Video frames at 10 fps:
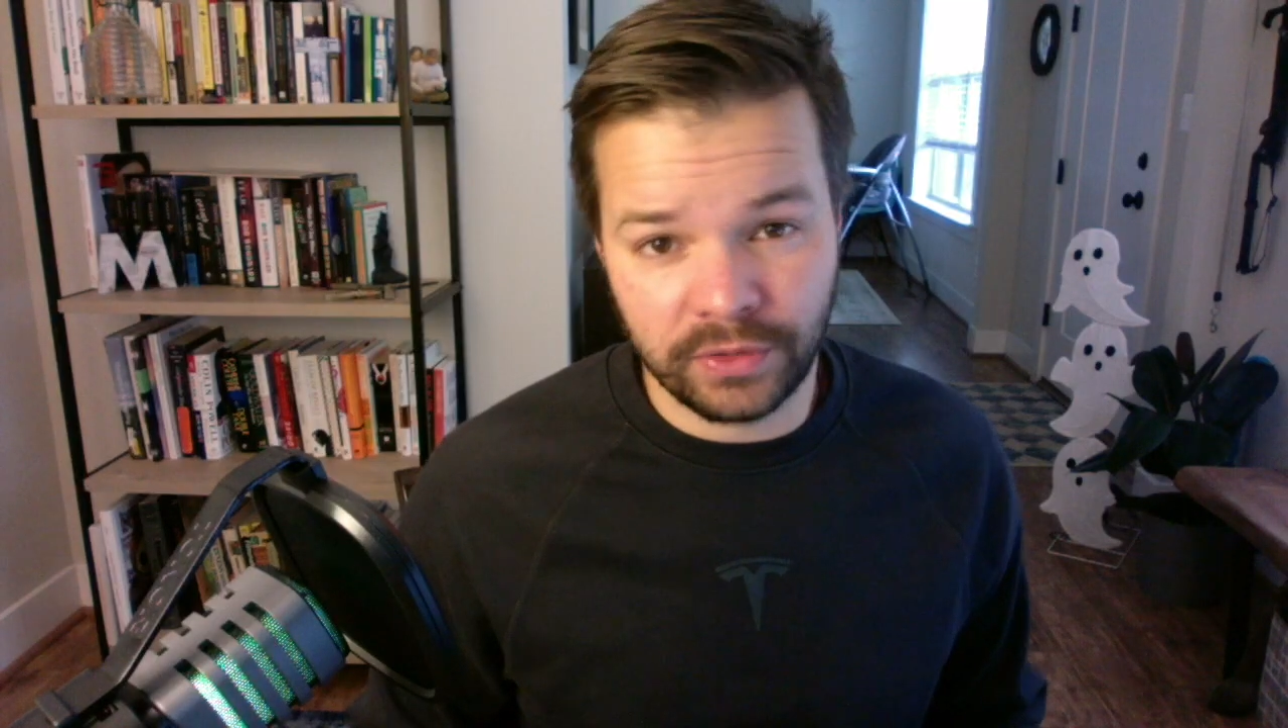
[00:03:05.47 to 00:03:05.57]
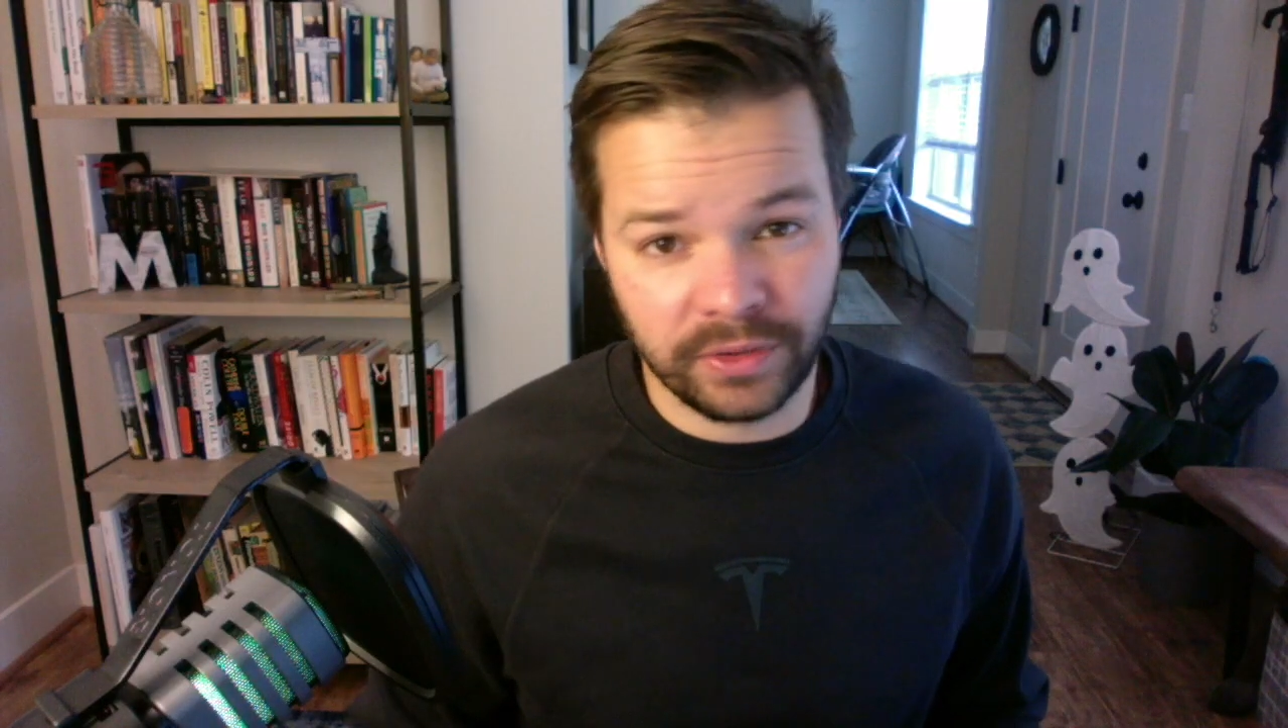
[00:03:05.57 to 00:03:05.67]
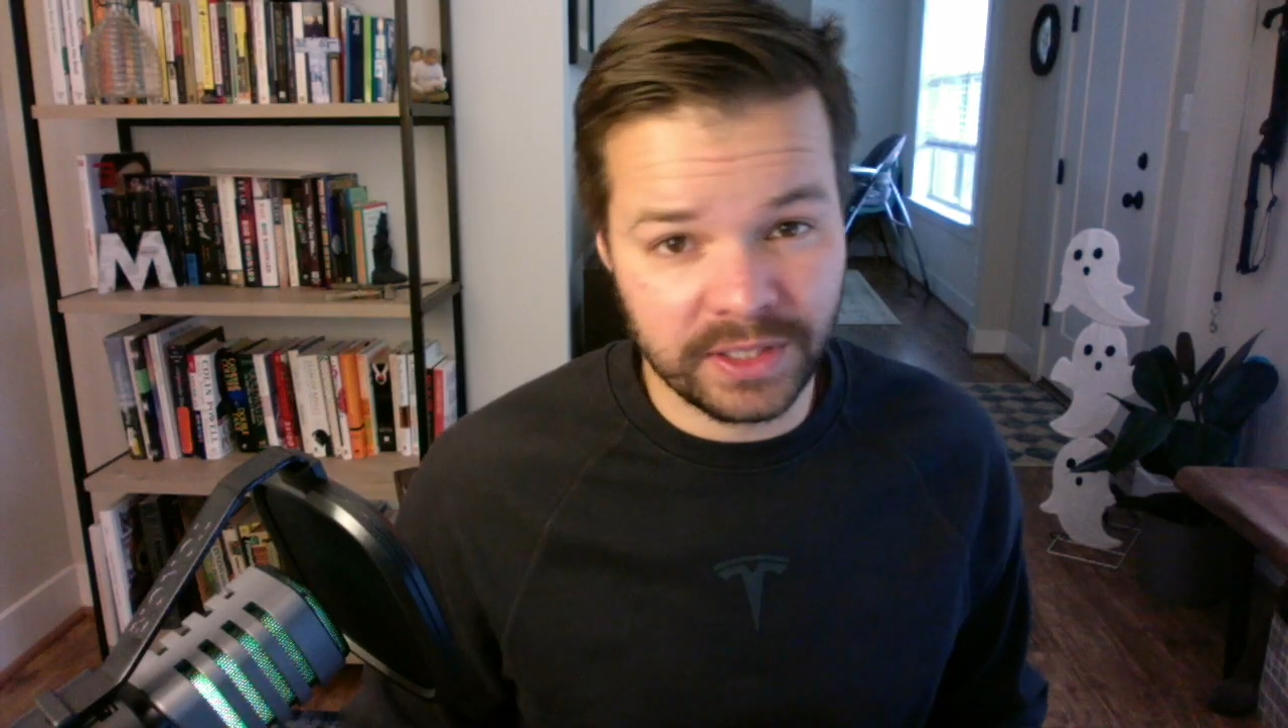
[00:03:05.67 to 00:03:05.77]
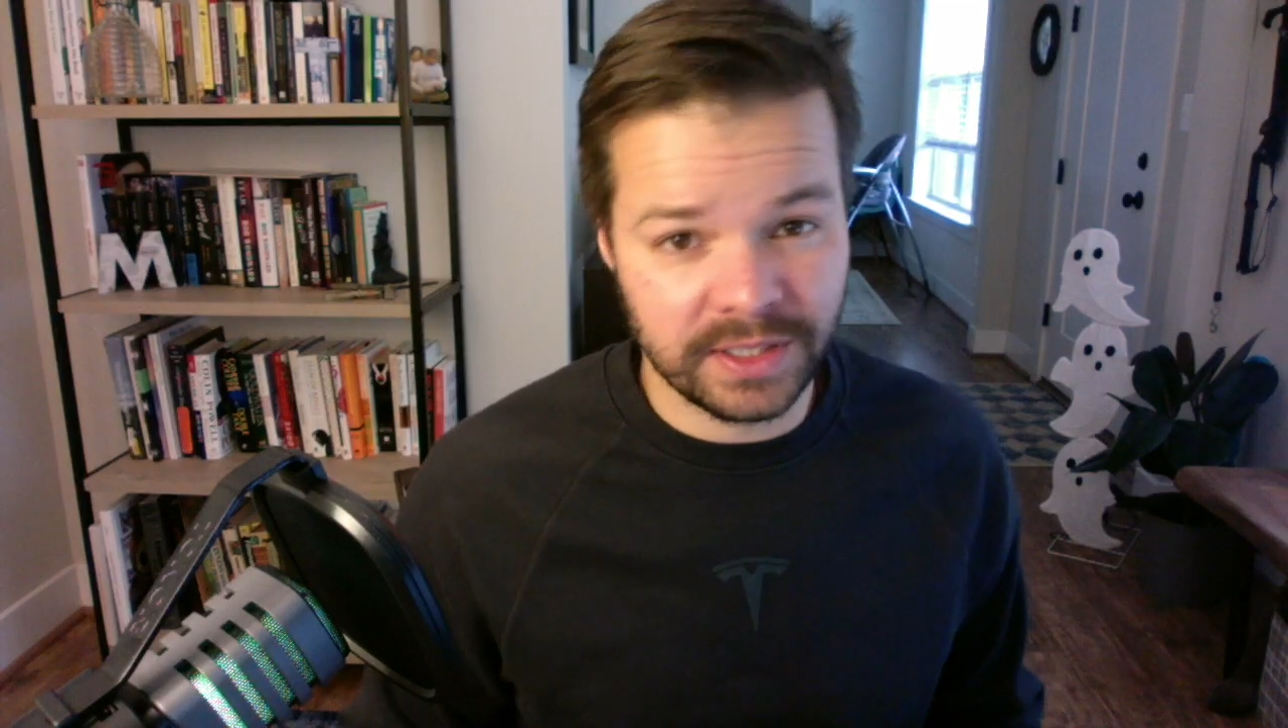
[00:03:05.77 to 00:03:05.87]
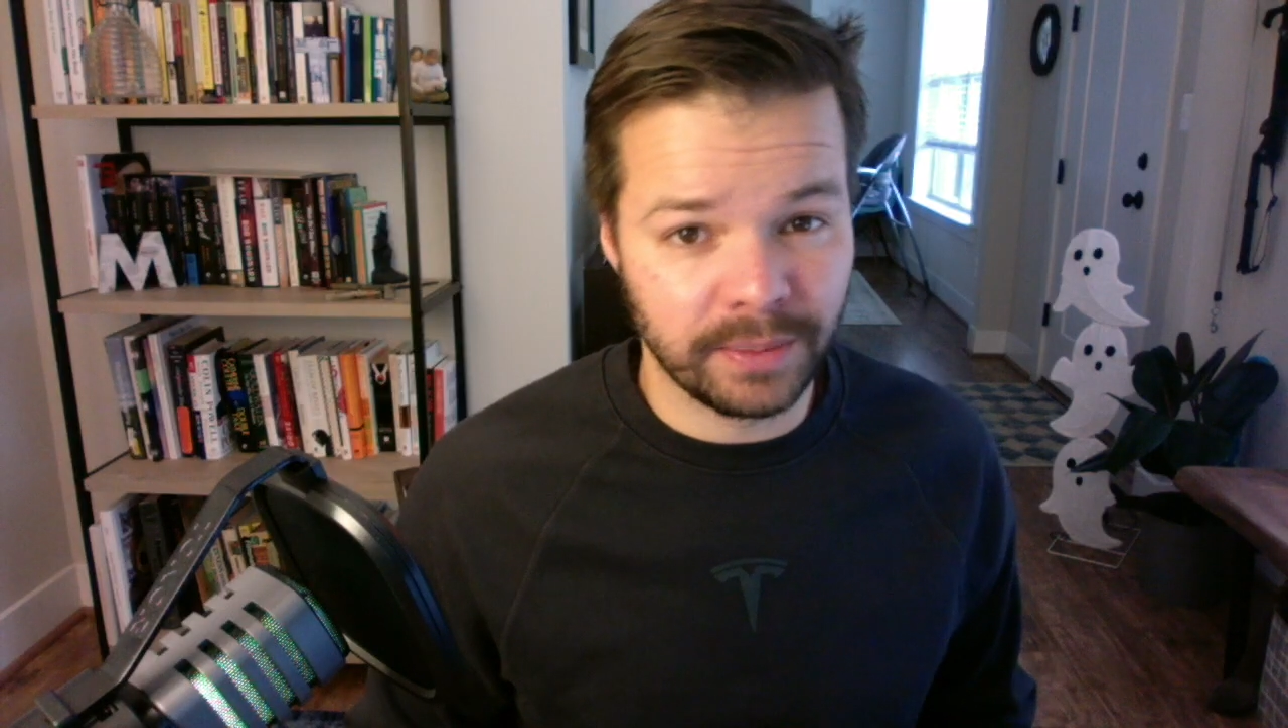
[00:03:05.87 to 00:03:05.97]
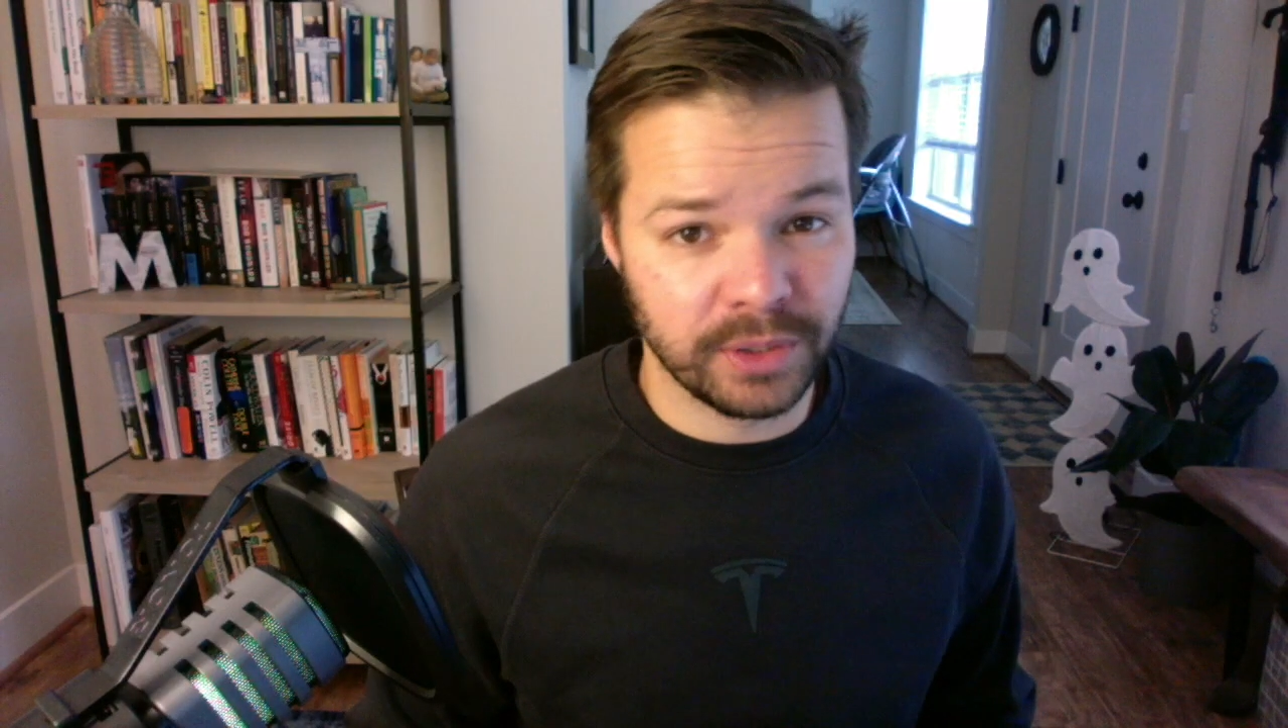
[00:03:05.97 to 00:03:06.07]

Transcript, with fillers: for this type